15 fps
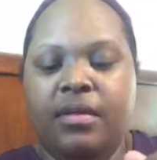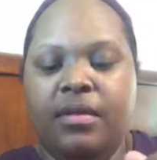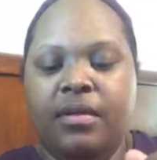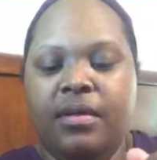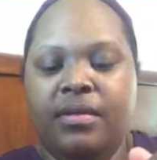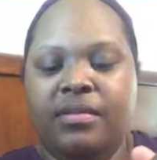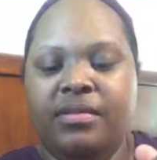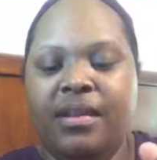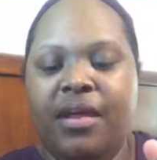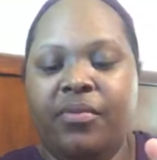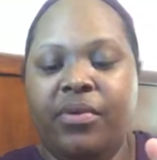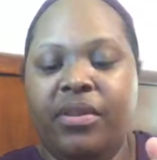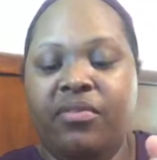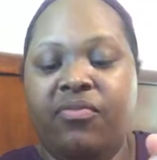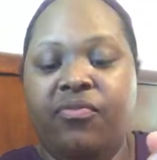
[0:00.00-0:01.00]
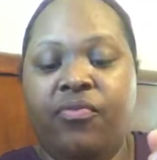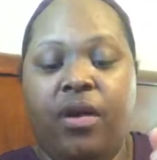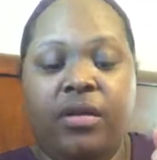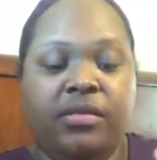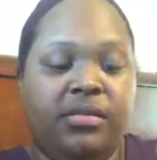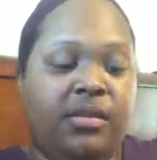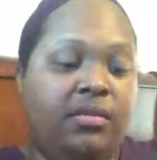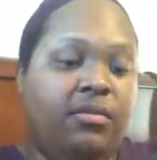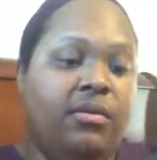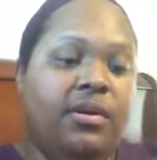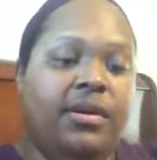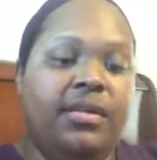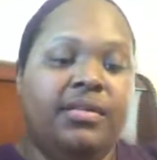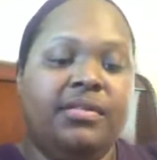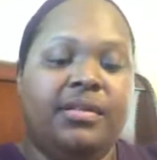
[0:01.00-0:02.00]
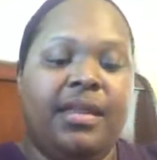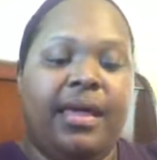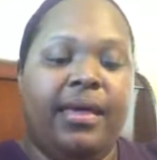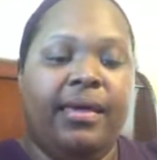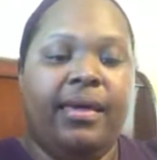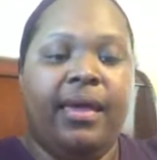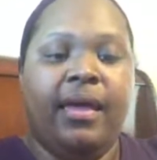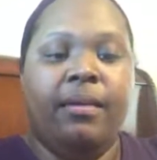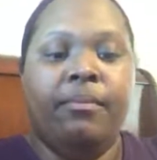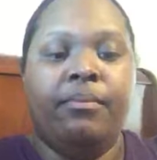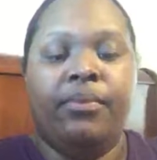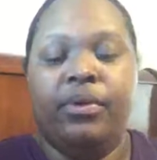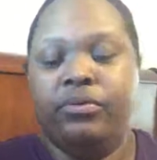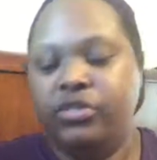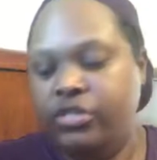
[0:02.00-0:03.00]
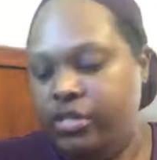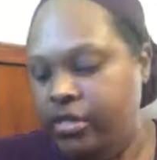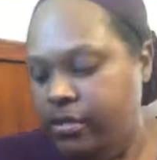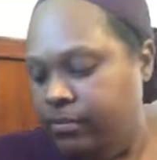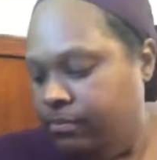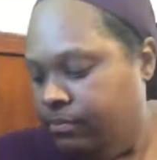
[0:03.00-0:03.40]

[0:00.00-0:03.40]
it's not really frosting on it. It's like ambrosia.